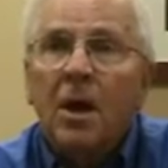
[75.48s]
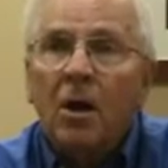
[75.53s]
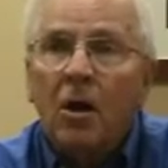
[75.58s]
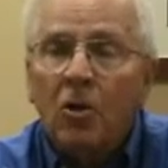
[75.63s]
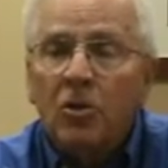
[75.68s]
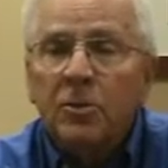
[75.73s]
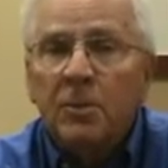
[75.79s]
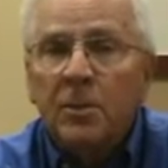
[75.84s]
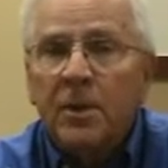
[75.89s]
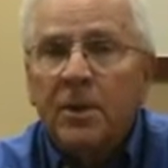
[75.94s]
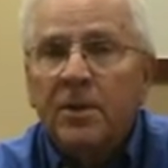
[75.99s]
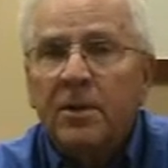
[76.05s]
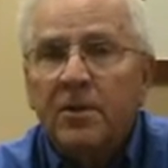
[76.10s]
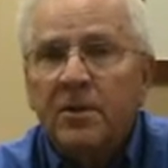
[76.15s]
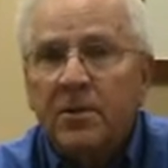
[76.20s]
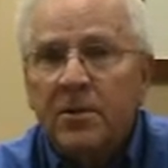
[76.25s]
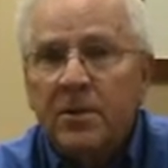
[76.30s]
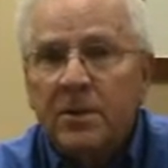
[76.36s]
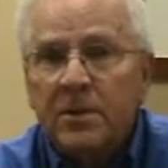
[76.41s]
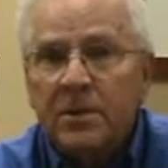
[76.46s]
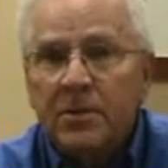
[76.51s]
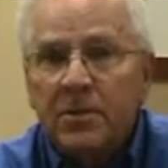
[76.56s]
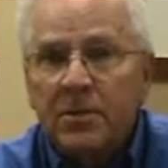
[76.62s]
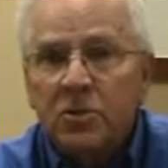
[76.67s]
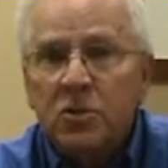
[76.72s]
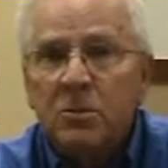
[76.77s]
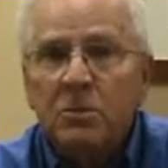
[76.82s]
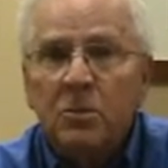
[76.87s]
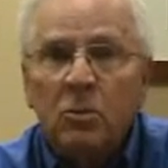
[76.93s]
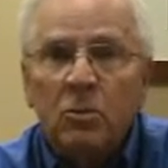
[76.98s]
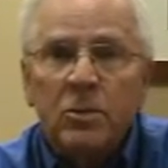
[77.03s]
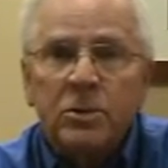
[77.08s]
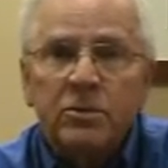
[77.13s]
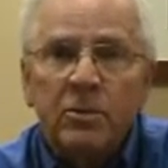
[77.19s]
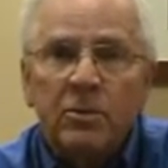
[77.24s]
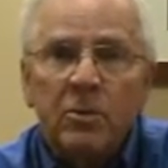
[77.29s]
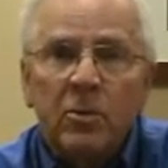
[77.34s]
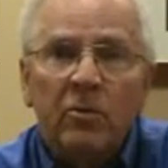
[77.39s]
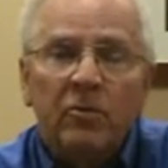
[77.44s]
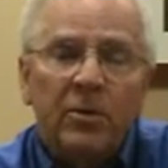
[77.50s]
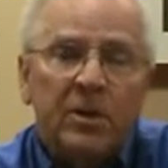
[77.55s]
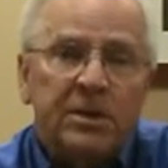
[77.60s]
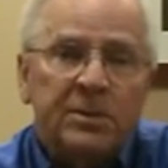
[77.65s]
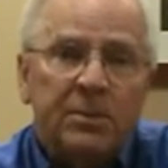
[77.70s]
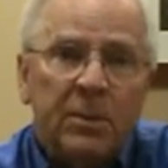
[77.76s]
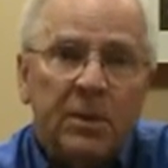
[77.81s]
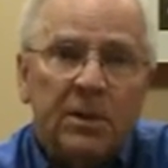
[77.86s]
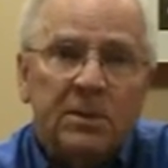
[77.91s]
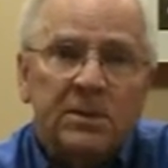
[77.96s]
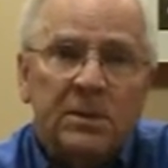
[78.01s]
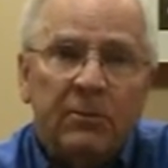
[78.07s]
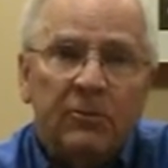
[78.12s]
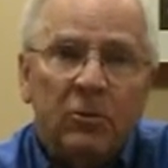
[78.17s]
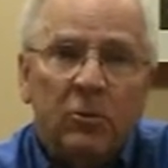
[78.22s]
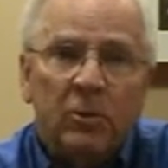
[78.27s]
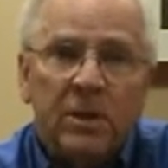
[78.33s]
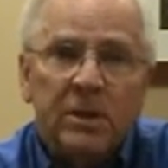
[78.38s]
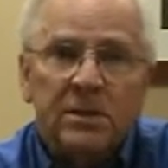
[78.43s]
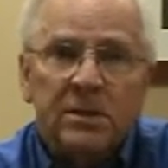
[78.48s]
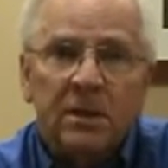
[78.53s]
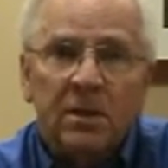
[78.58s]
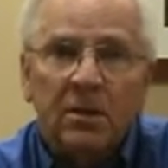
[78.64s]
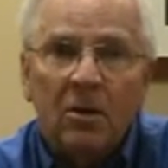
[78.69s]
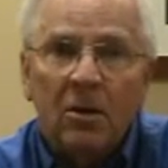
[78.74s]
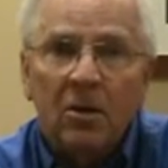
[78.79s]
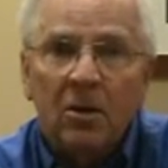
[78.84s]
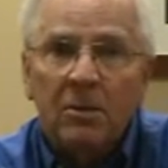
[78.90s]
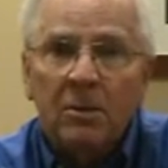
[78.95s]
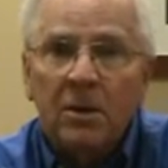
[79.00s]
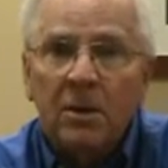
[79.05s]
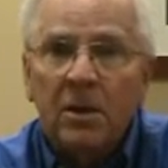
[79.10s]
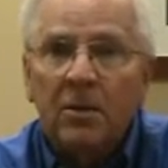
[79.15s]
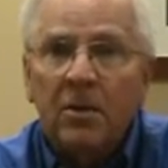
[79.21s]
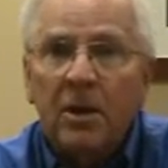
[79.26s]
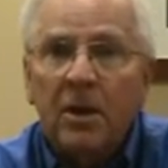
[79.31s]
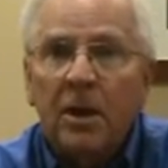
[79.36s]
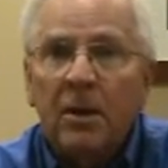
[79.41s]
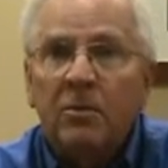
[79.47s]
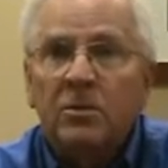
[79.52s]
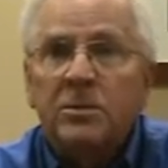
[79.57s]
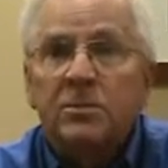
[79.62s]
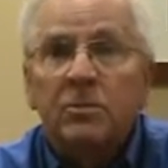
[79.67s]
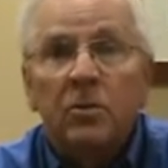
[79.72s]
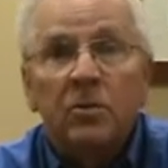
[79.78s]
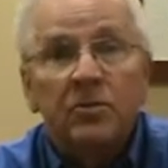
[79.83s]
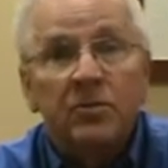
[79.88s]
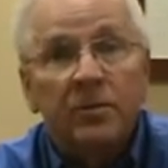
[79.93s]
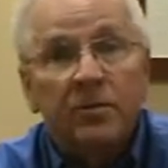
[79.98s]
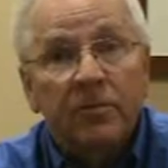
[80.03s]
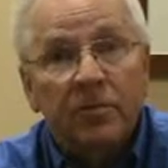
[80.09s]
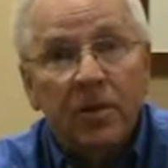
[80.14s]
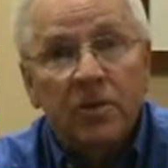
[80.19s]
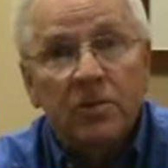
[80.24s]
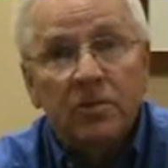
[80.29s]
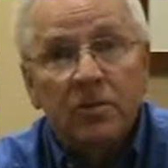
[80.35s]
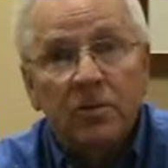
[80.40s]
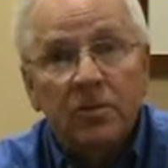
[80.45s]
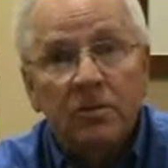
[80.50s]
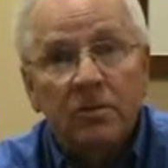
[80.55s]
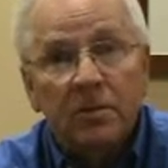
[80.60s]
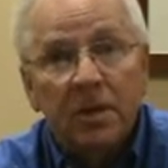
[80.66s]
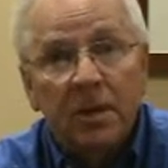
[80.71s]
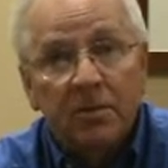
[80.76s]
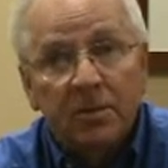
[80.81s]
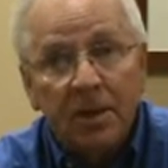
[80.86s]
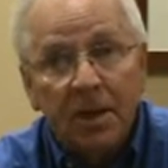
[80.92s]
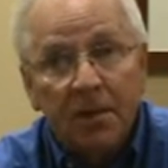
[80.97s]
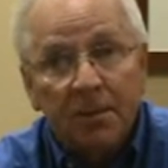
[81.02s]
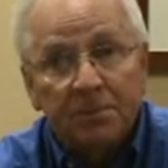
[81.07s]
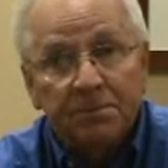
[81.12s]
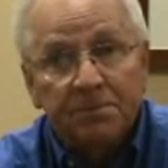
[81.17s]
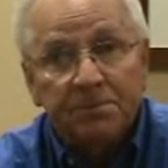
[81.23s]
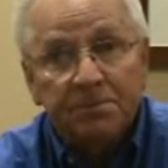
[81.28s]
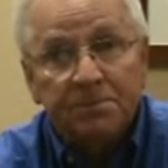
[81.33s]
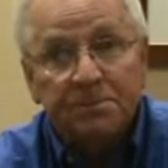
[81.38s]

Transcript: Ultimately, the tumor was removed, and I spent several weeks at Audubon, and then I was moved to Frazier downtown.